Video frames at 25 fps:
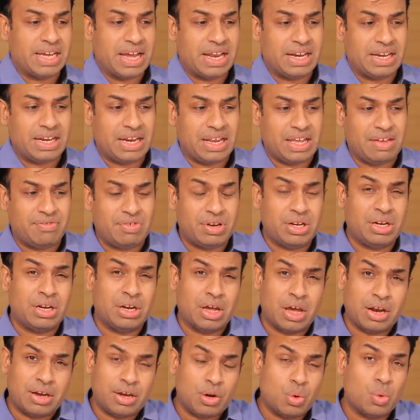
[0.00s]
and even
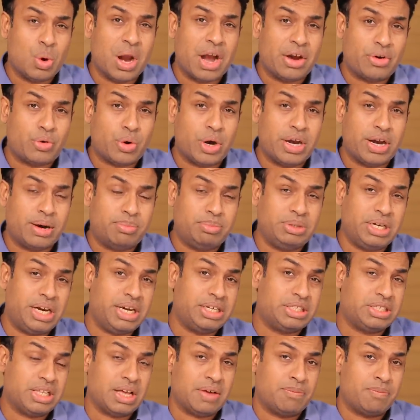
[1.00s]
new Android
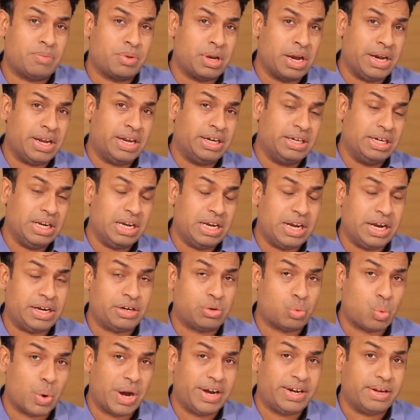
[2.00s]
updates, they are getting
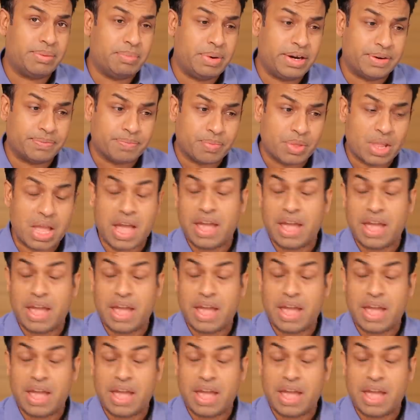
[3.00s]
delayed quite a bit.